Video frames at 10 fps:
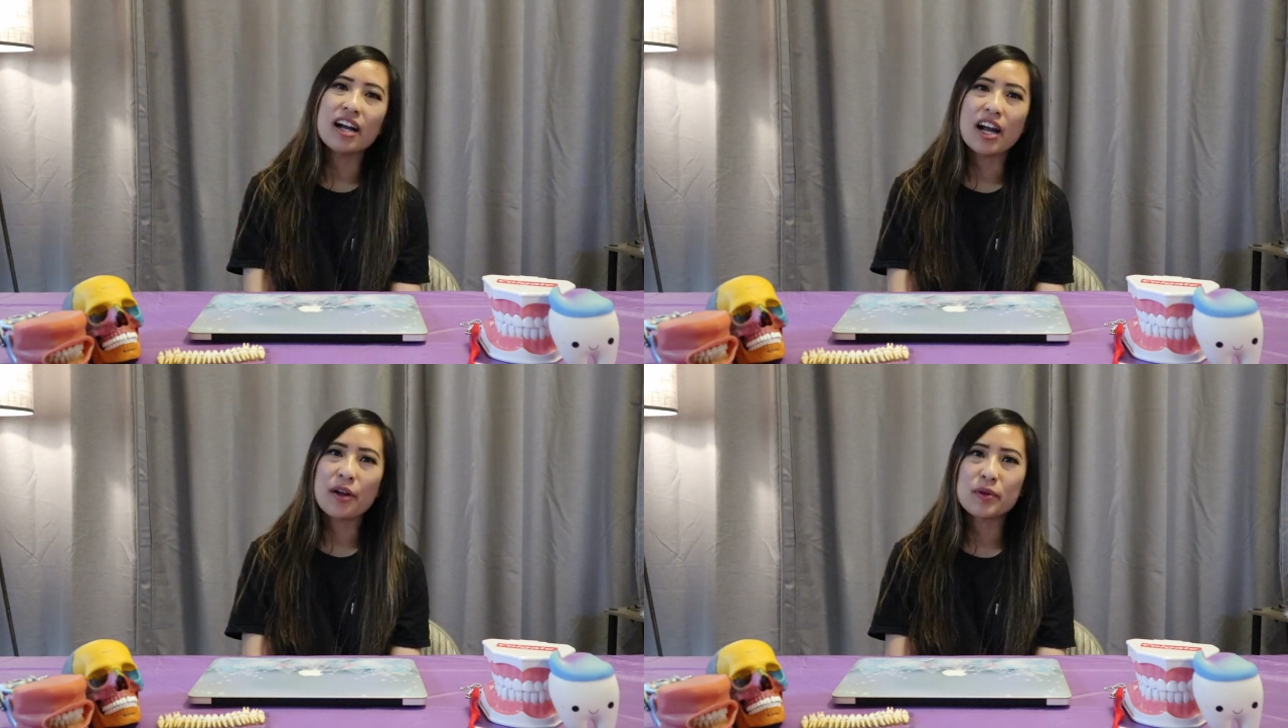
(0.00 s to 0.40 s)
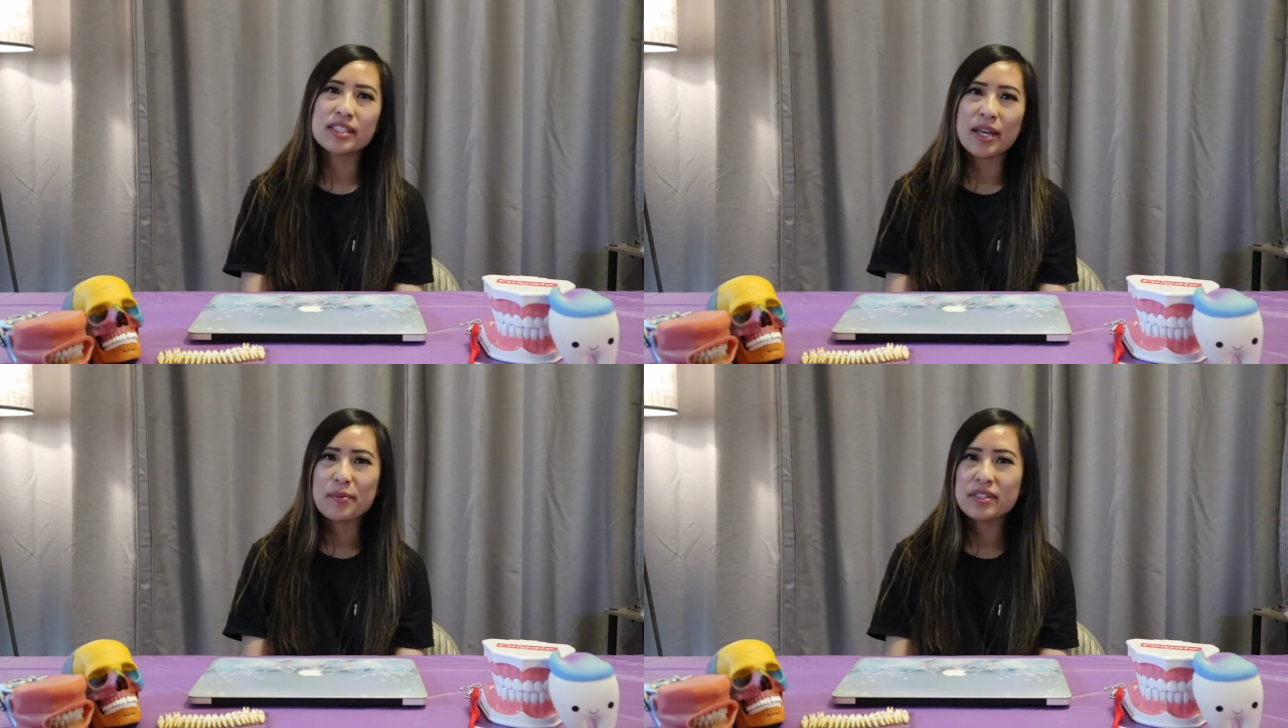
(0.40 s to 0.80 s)
I
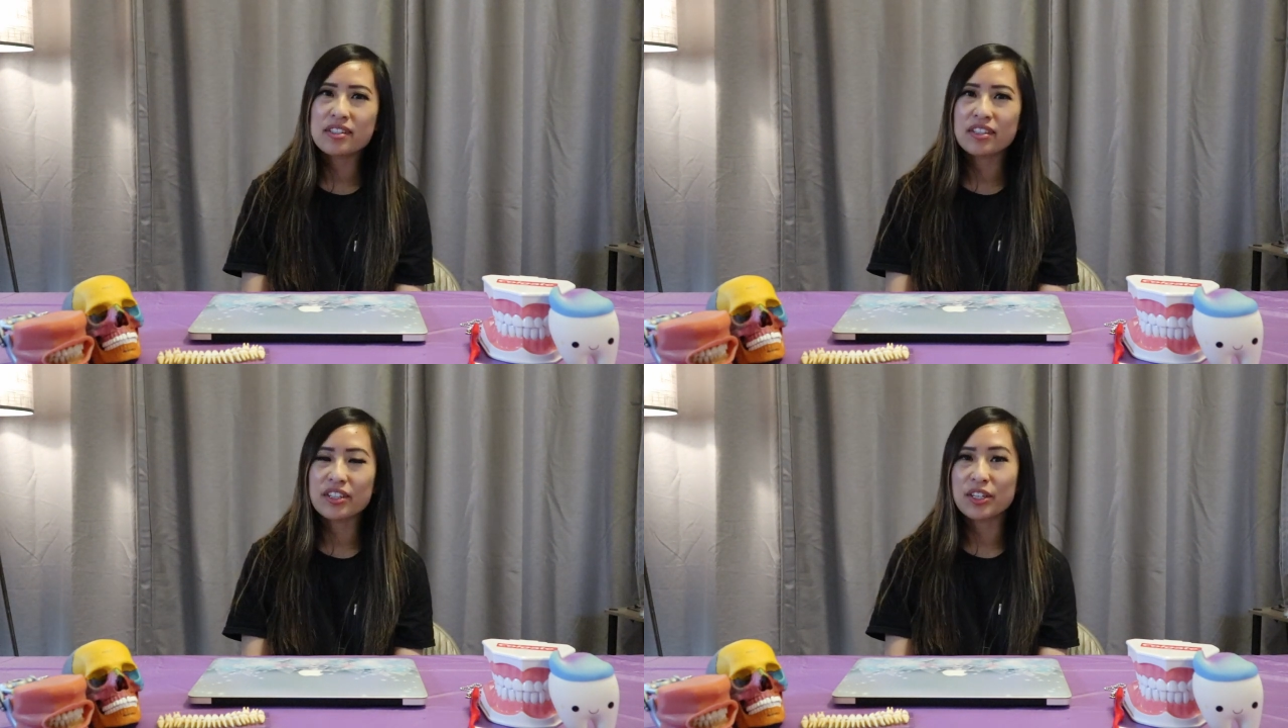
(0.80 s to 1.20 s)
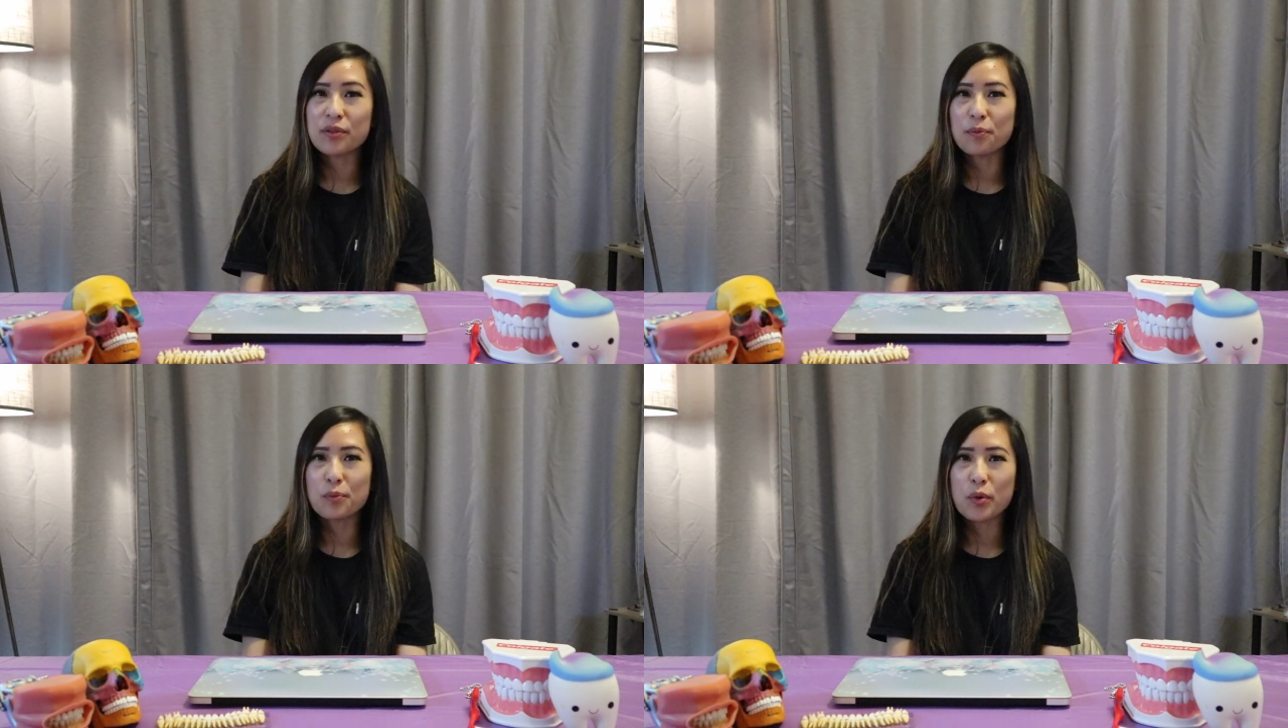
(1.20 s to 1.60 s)
was able to
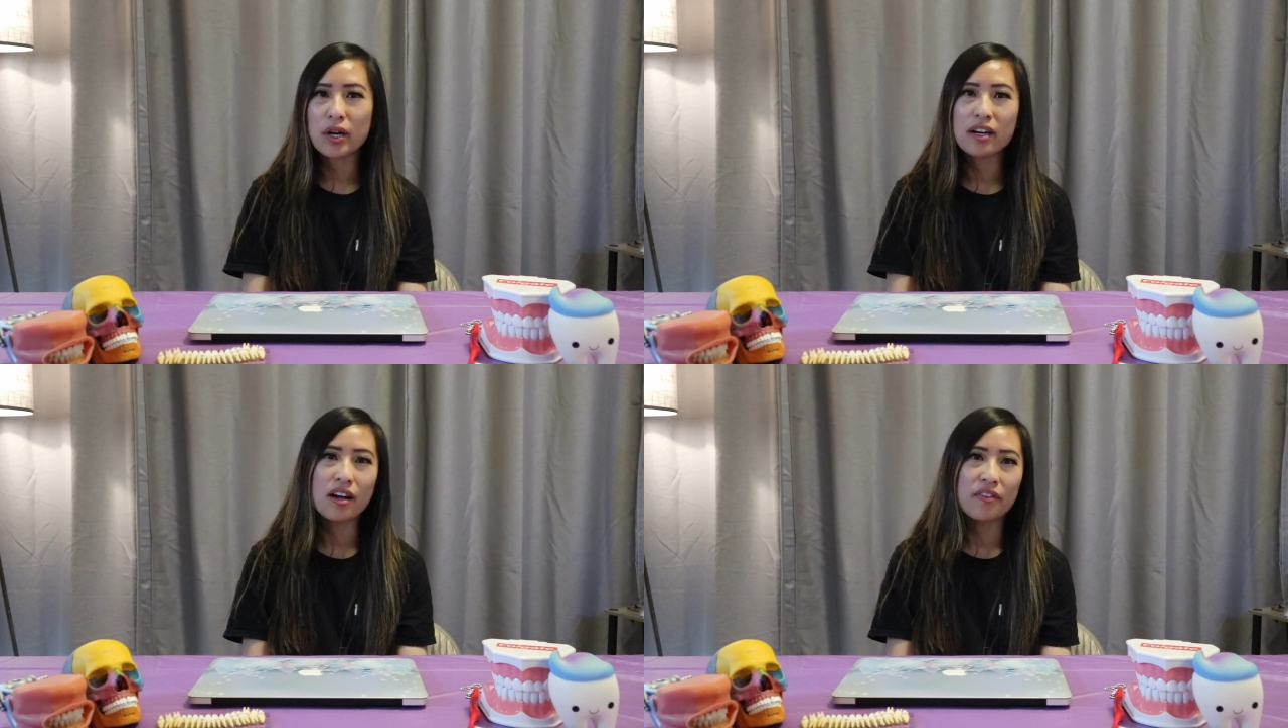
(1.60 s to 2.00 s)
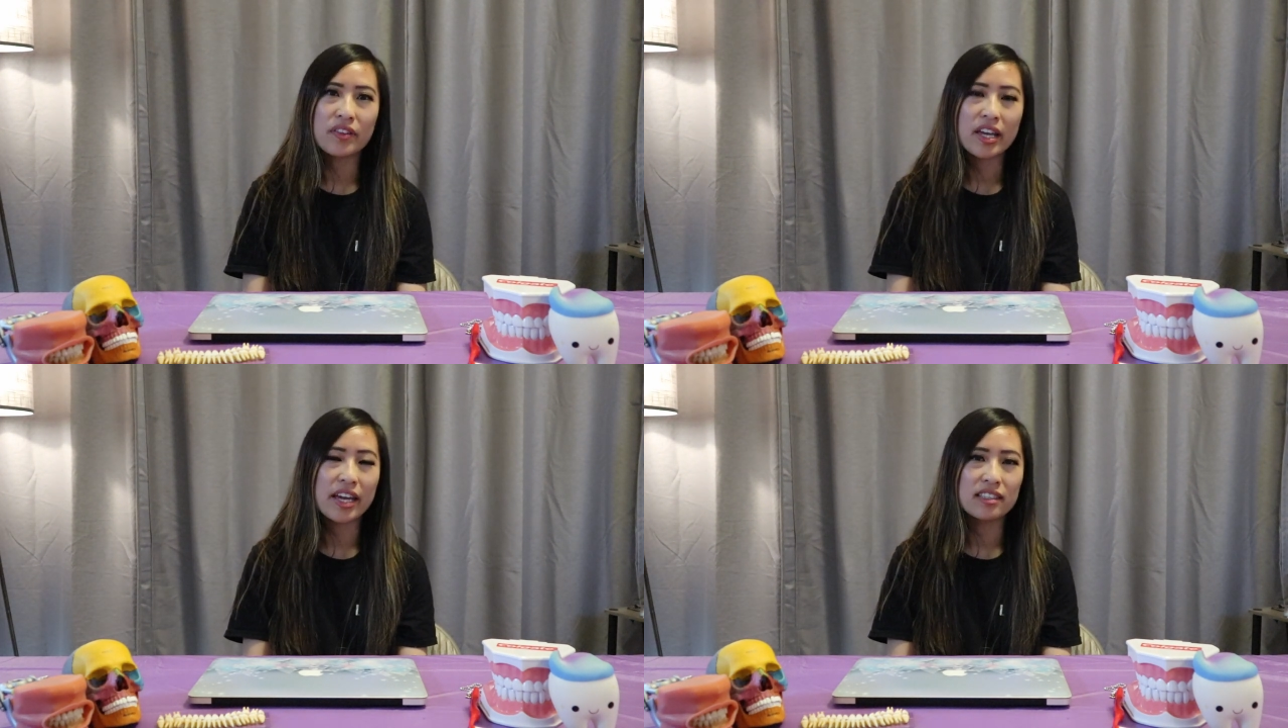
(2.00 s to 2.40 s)
learn more of
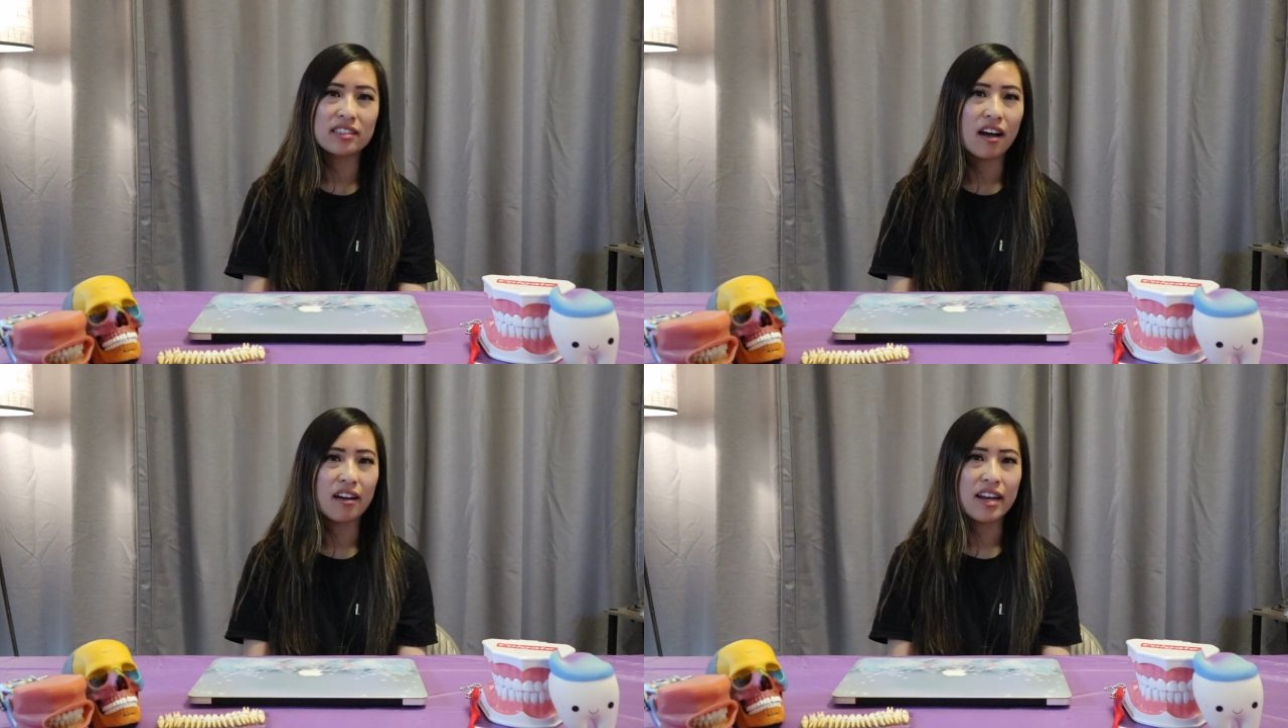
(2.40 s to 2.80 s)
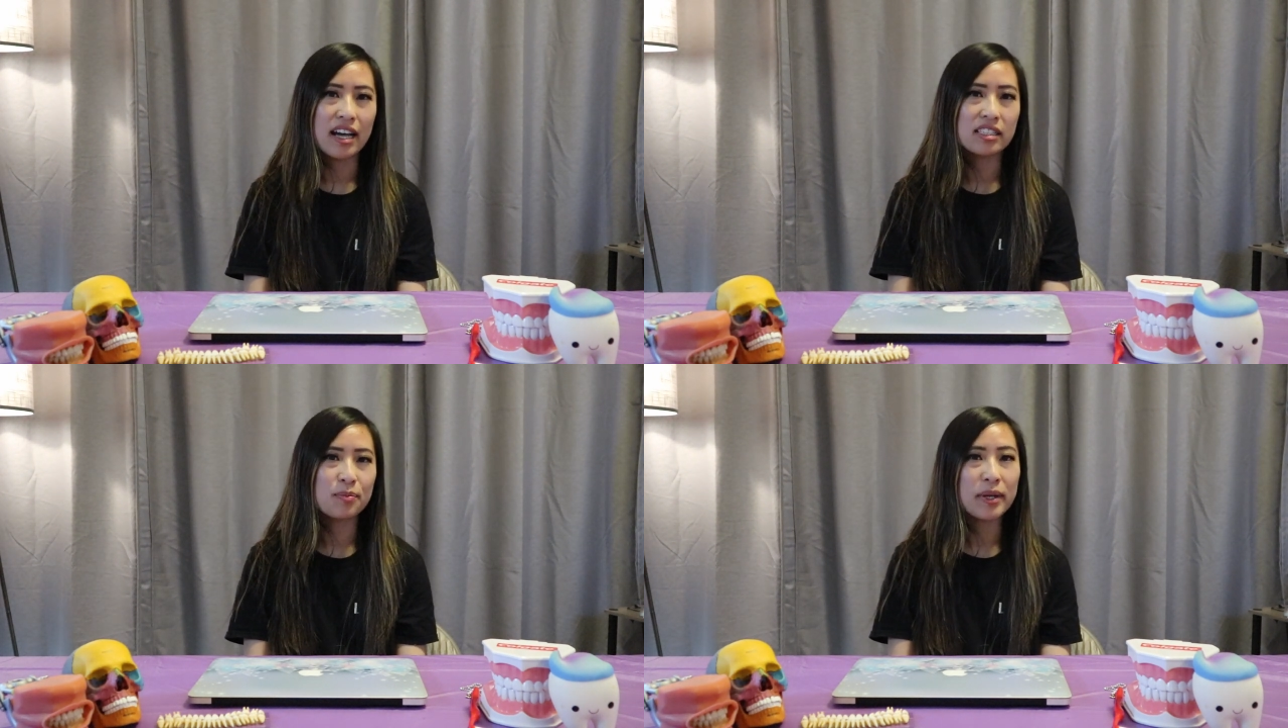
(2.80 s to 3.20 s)
the hands-on
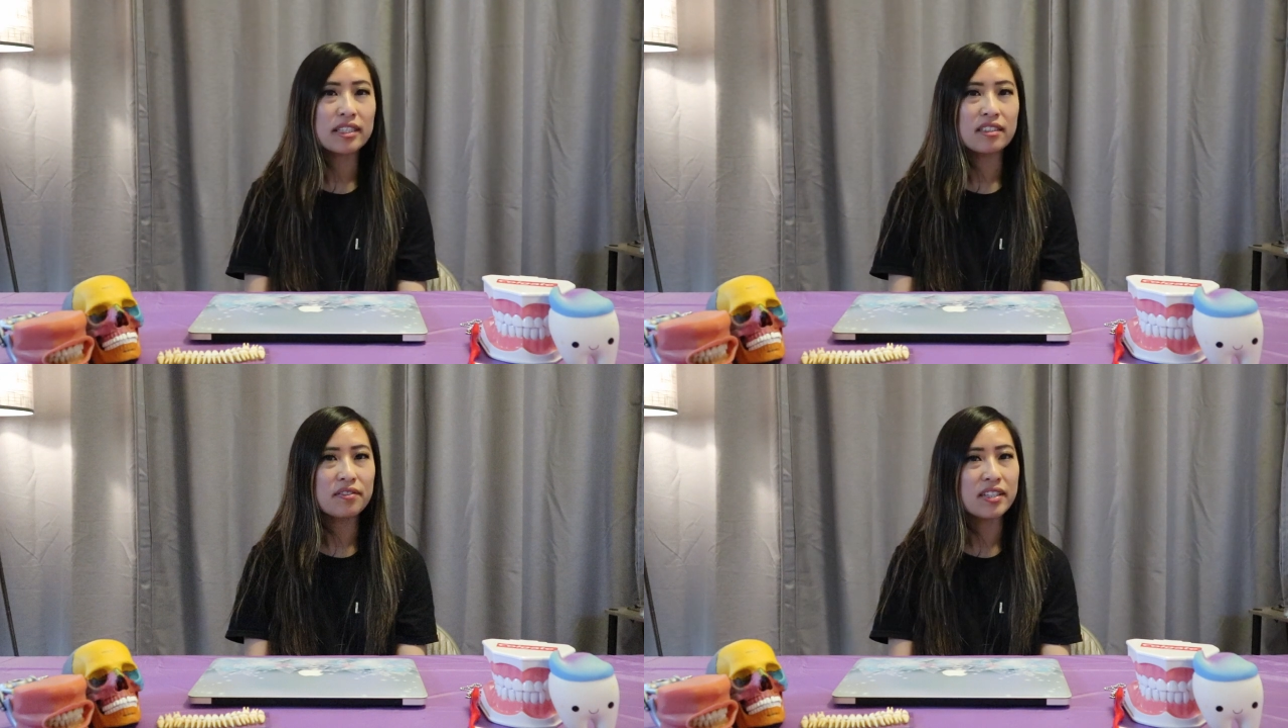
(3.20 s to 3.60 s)
aspect of